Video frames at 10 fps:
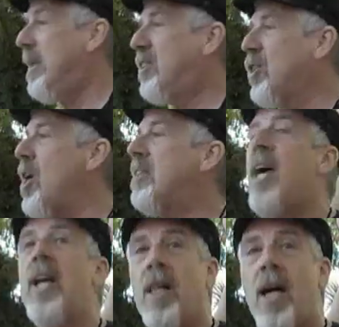We'd start at
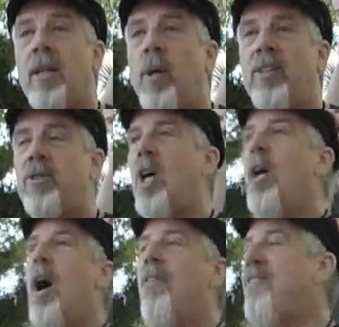10 o'clock in the morning. This is a
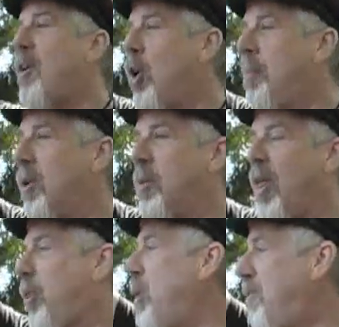federal building with
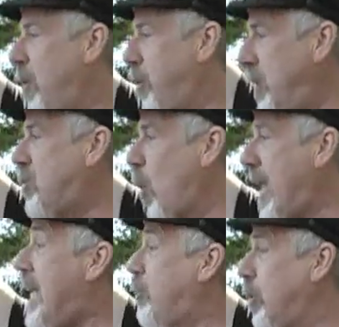a three-story
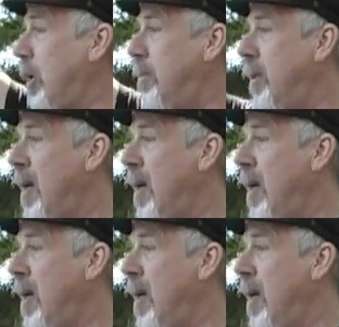atrium